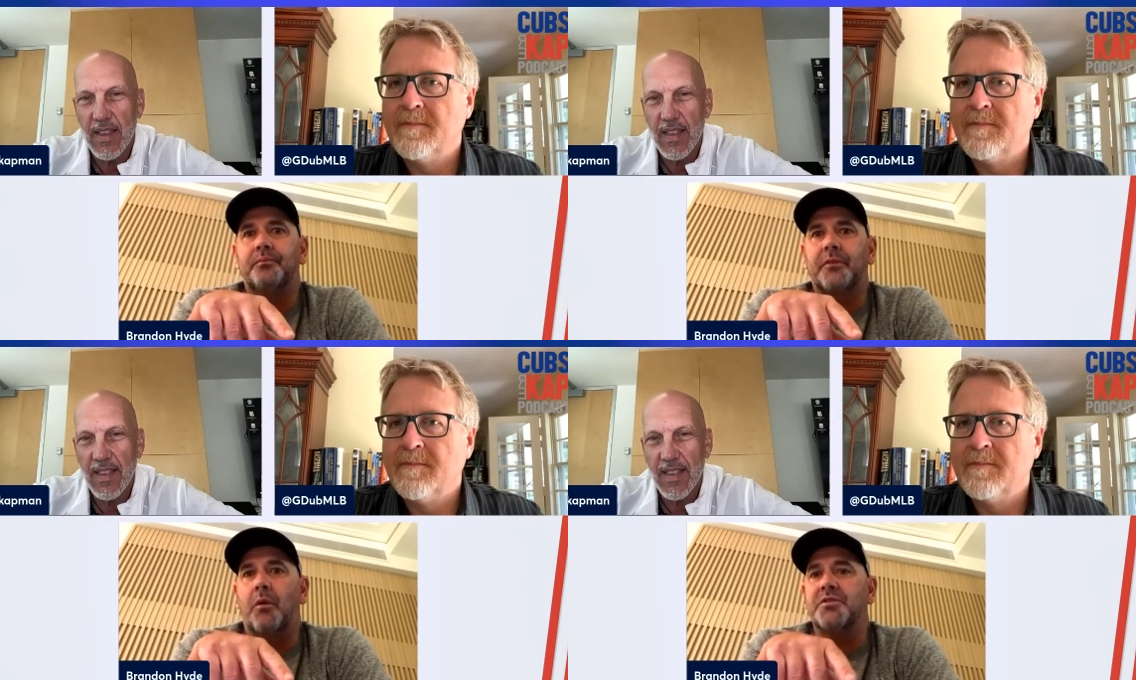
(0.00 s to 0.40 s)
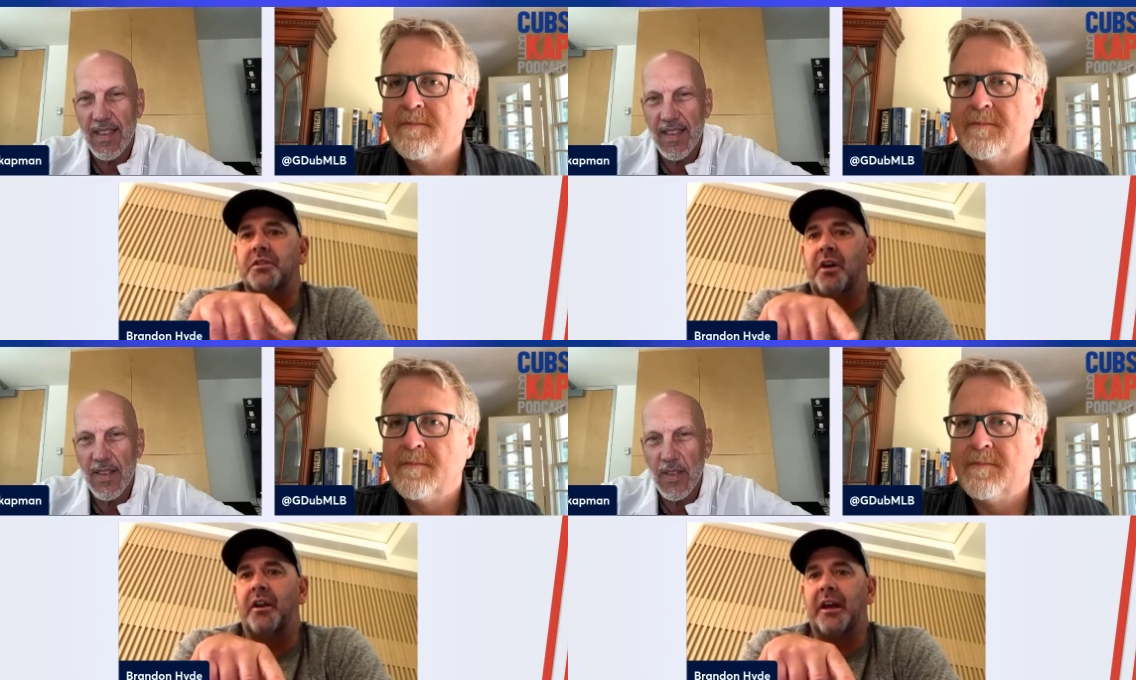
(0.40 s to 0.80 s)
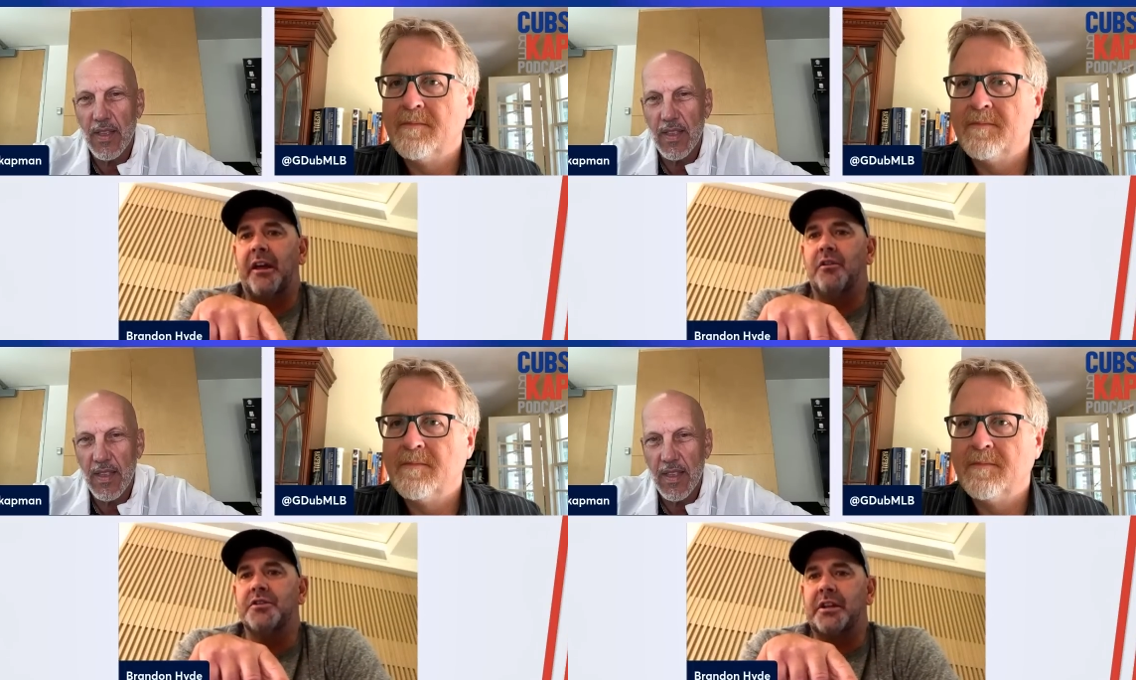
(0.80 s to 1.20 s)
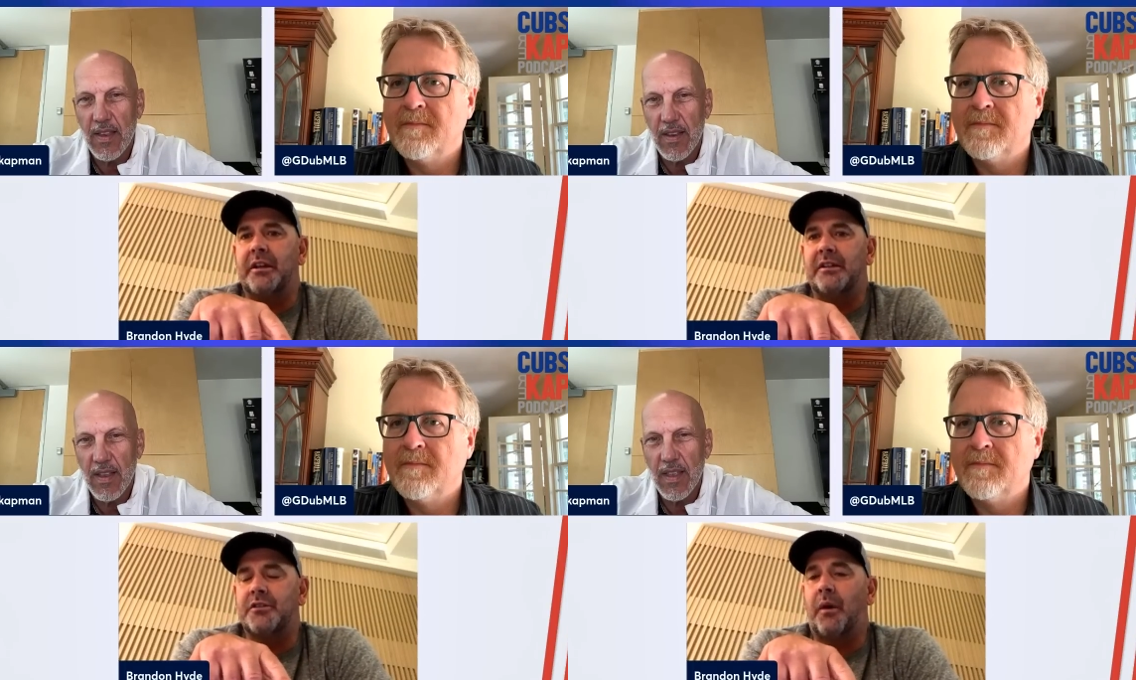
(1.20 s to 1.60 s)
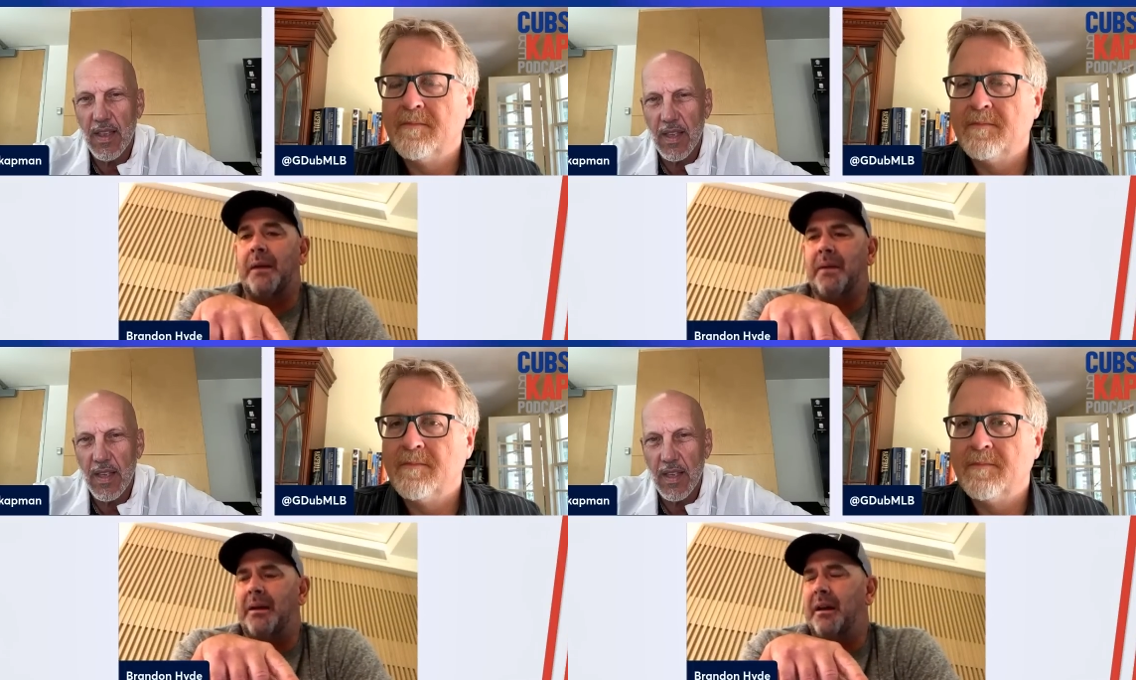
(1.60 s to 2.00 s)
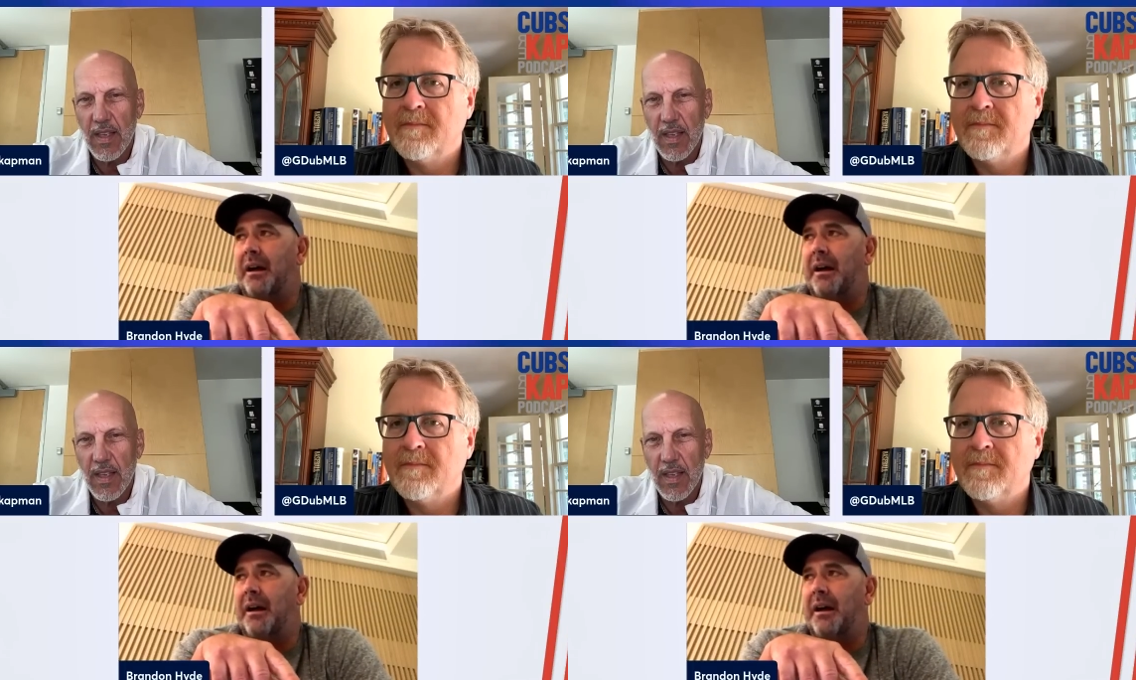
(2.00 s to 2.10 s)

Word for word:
Speaker 1: there was a ton of energy, and so I, I,